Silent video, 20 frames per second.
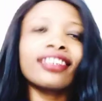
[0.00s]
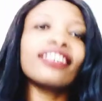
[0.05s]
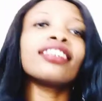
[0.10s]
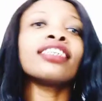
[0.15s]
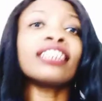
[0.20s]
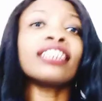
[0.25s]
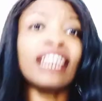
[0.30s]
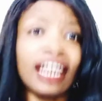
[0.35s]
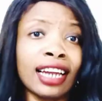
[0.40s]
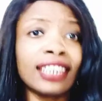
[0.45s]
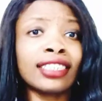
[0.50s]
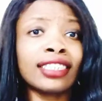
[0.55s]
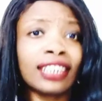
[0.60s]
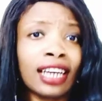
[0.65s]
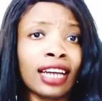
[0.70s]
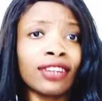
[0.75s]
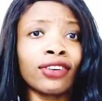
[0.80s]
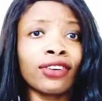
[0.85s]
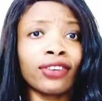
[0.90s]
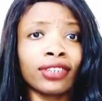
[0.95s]
Yeah, it
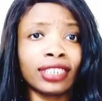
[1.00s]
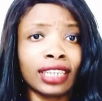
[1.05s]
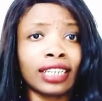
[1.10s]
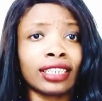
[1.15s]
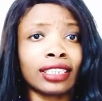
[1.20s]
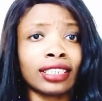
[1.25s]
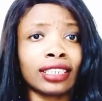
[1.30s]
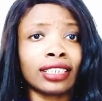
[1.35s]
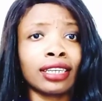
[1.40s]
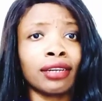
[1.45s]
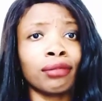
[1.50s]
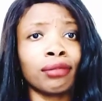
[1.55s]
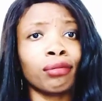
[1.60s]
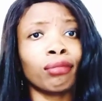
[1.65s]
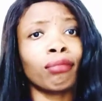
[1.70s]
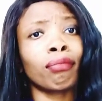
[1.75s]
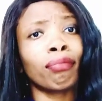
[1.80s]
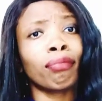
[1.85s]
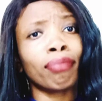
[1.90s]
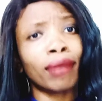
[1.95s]
had all that.
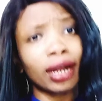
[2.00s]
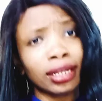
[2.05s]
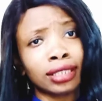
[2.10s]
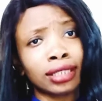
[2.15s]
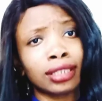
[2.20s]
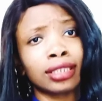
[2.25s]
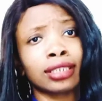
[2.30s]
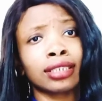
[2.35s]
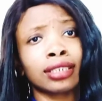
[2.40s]
But,